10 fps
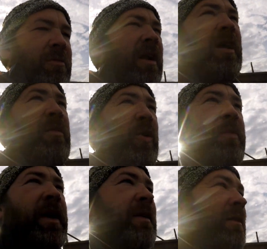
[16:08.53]
well. I'm
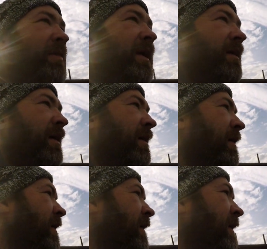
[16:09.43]
hoping it'll be there,
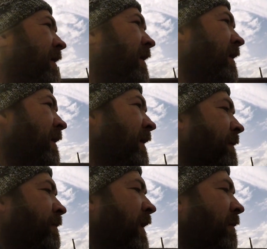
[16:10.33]

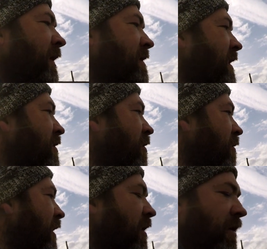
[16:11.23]
because I
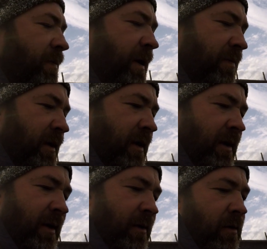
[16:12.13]
know a lot of people are
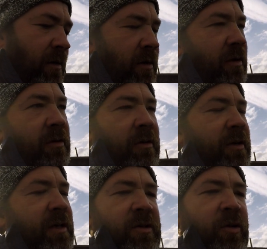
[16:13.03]
like, oh,
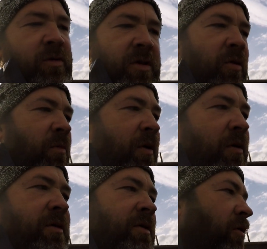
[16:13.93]
only so and so
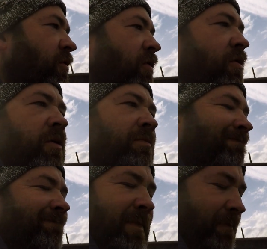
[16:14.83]
boats you do.
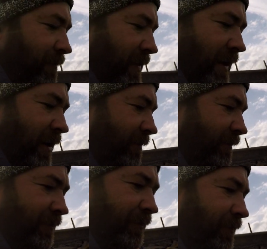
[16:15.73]
Look,
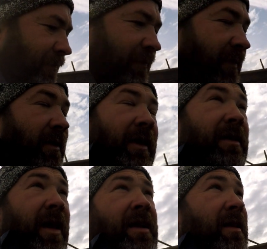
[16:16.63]
at
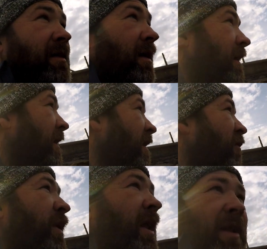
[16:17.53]
the end of the day,
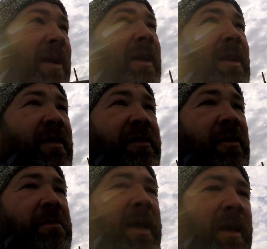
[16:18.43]
if we are lucky enough to
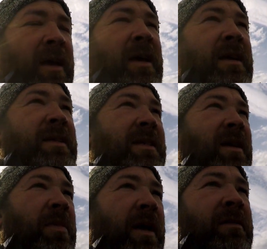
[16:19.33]
be
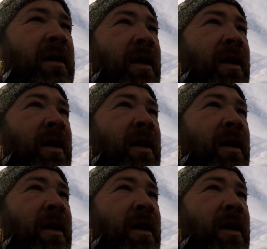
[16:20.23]
sibbing,